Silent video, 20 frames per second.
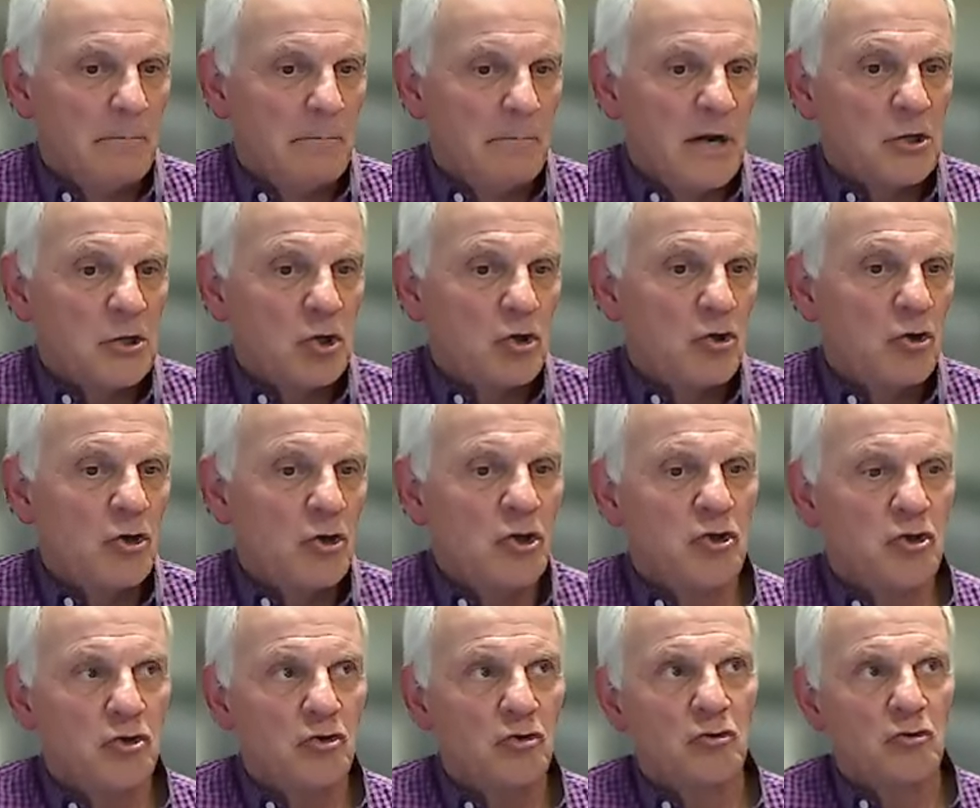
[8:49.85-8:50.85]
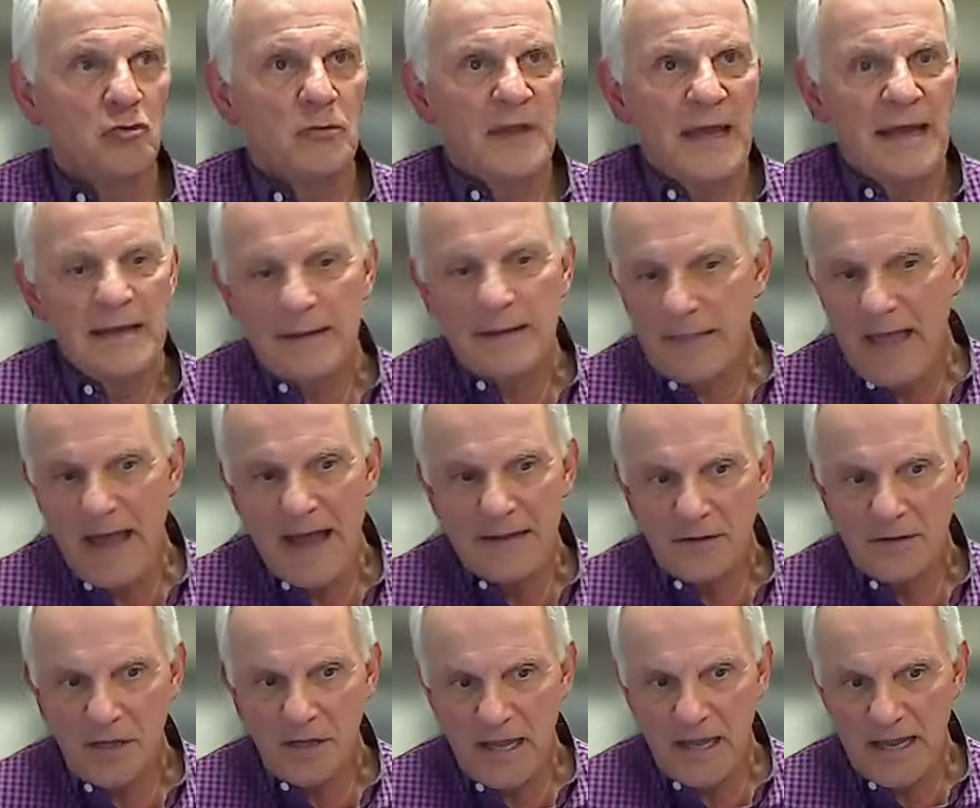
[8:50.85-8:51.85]
but could you take
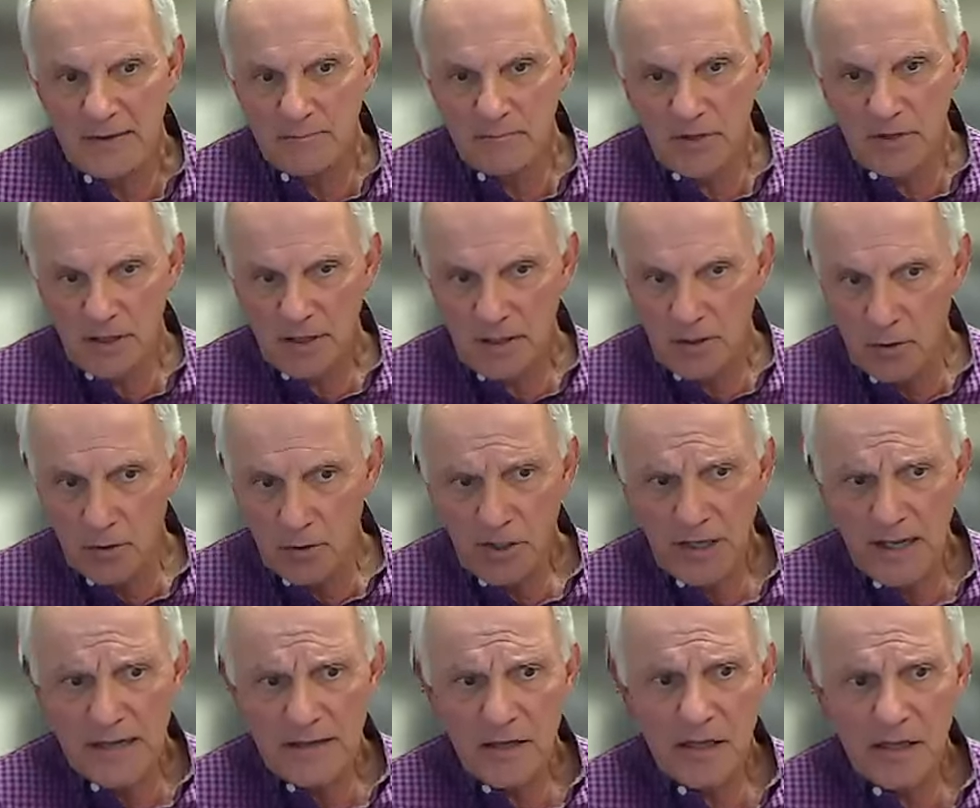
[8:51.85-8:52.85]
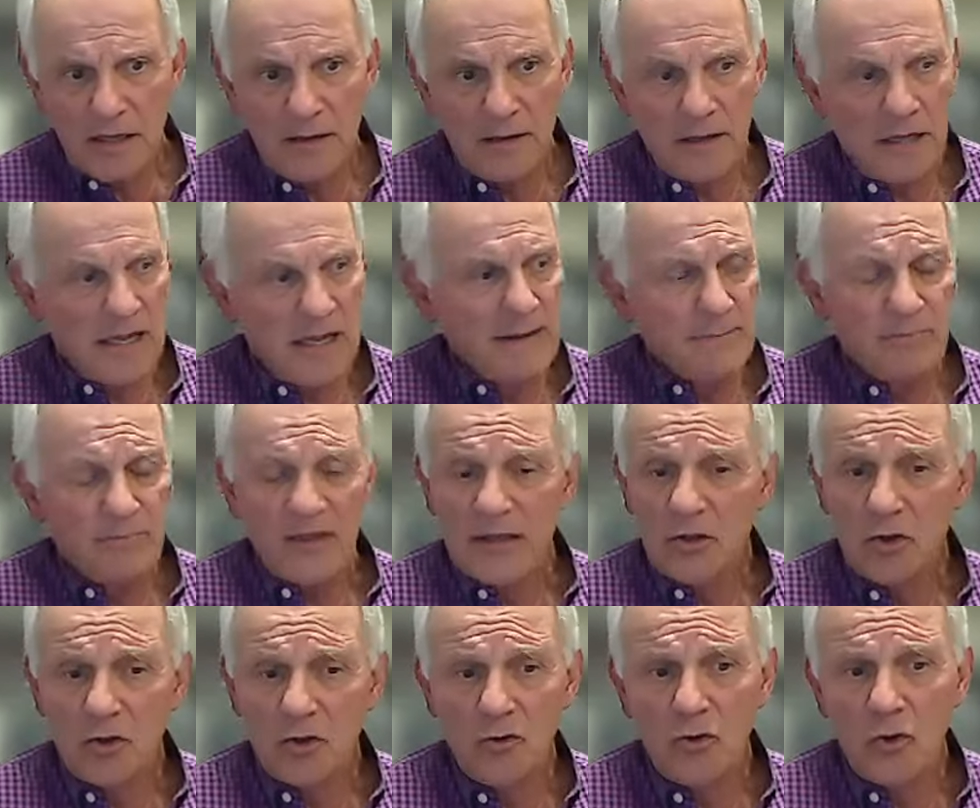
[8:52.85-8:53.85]
that same skill sets, same
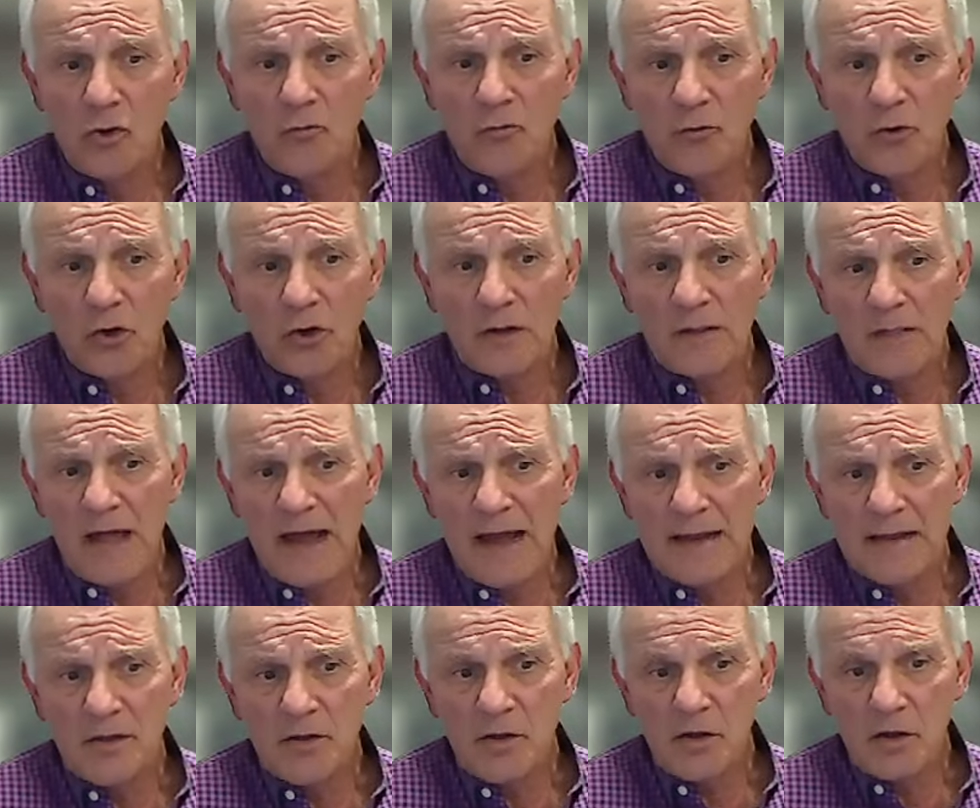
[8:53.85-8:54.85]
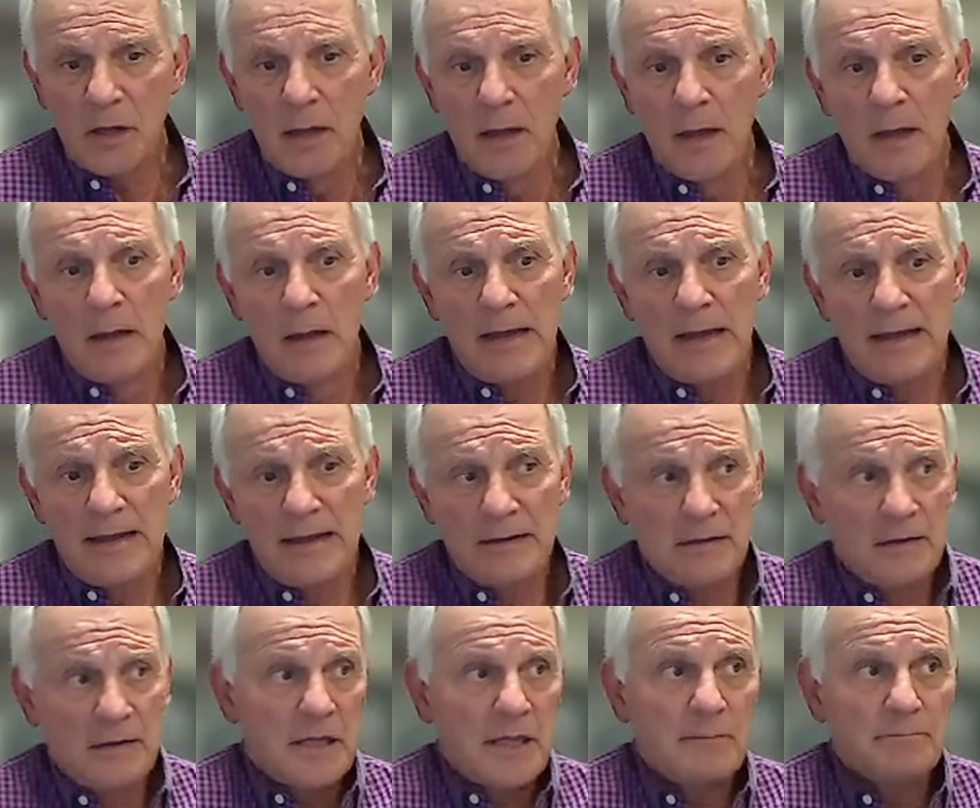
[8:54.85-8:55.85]
things you do for your clients,
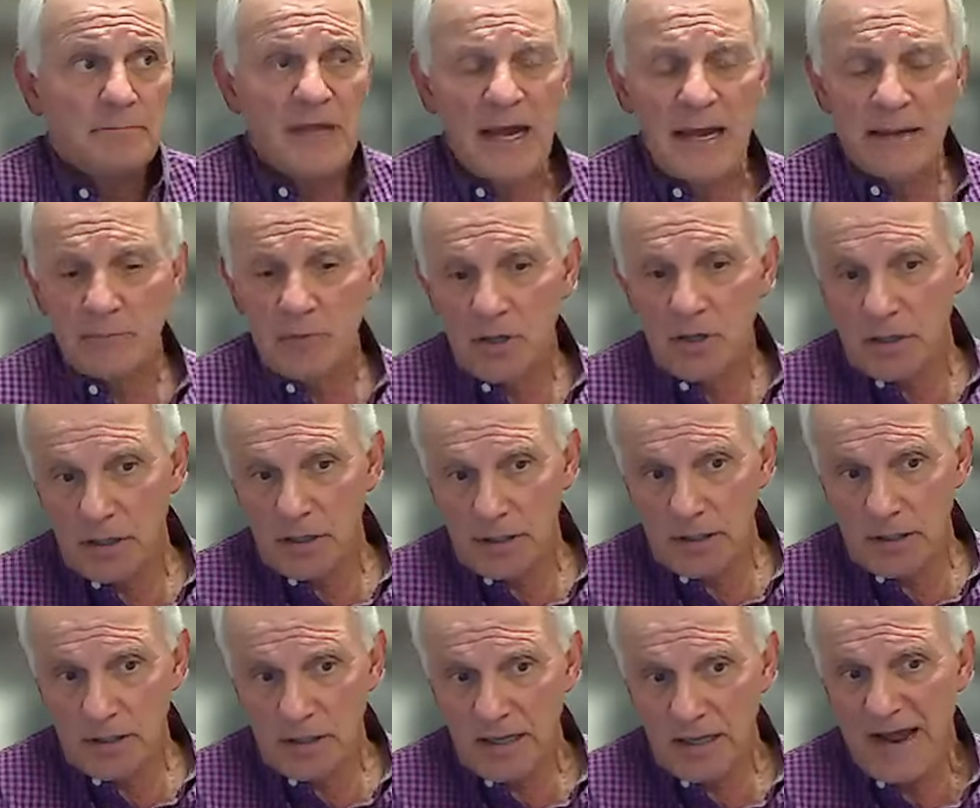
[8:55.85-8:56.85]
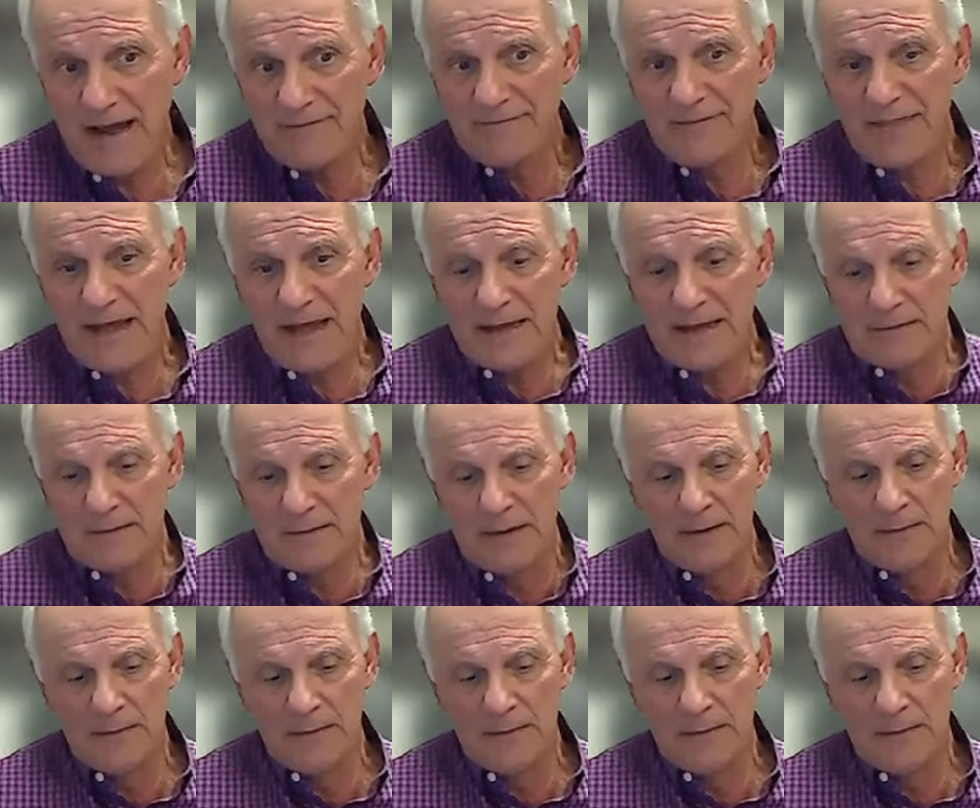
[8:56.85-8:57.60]
and sometimes just have that